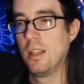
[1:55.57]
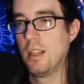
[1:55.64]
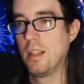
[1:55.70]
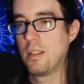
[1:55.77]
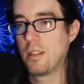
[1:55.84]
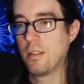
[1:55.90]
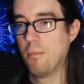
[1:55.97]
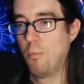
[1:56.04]

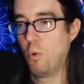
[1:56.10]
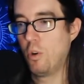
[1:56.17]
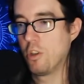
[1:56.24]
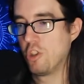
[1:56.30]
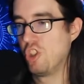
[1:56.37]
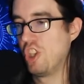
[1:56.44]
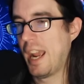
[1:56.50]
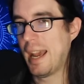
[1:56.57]
It's more
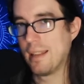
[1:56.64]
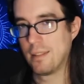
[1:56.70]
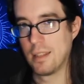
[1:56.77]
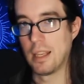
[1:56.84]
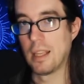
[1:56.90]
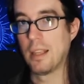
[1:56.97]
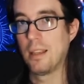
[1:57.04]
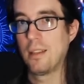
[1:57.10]

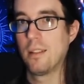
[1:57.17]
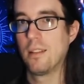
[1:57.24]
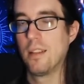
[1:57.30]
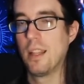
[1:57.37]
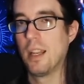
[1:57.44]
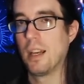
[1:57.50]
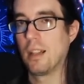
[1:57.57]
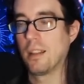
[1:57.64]
jazzy
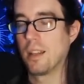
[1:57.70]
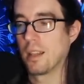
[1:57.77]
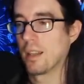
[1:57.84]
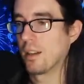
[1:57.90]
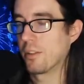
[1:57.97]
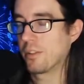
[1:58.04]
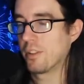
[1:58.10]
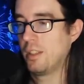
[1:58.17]
than anything
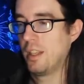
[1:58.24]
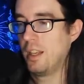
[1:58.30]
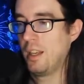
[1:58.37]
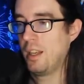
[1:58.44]
else.